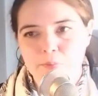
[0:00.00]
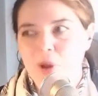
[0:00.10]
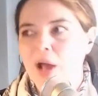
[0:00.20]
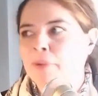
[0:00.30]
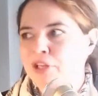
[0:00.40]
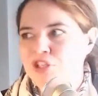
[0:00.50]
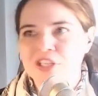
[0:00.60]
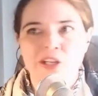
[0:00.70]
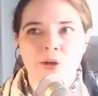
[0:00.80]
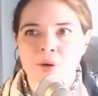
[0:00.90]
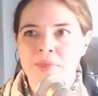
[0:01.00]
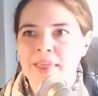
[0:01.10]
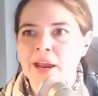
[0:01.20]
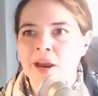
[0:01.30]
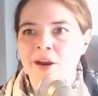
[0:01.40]
published here and
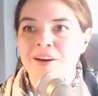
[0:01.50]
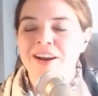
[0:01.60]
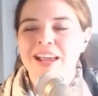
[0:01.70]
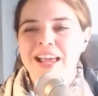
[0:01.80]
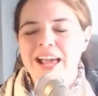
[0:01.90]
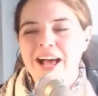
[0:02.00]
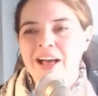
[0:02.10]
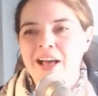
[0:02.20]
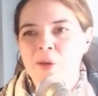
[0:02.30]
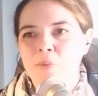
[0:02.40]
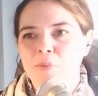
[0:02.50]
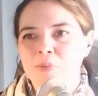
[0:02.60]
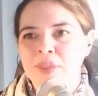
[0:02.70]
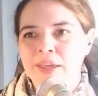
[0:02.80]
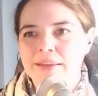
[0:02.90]
there
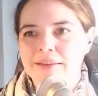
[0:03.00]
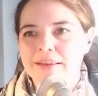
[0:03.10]
that